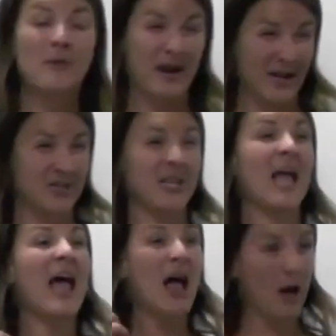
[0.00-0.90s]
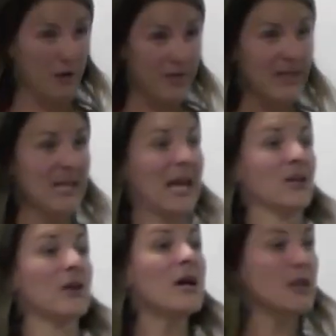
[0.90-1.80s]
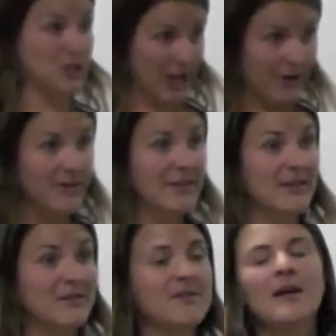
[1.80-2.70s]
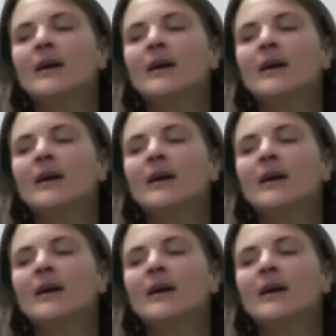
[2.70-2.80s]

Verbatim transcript: but actually healthy and generative.